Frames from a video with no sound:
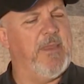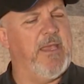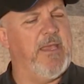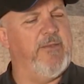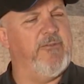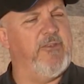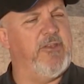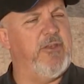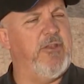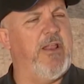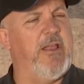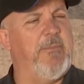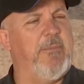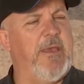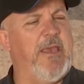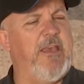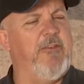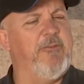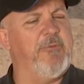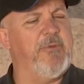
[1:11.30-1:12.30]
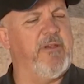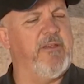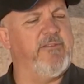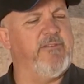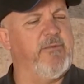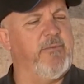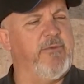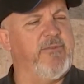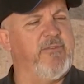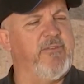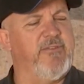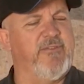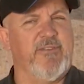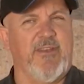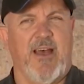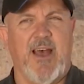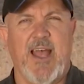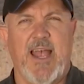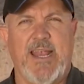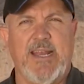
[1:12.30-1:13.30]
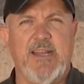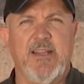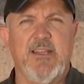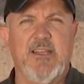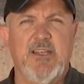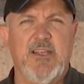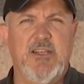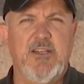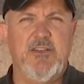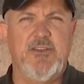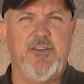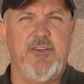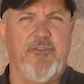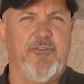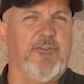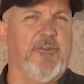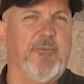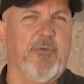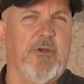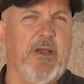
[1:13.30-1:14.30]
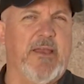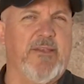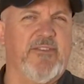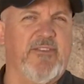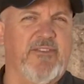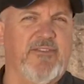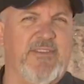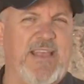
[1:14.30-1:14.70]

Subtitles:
is a unique piece because it was designed to suppress the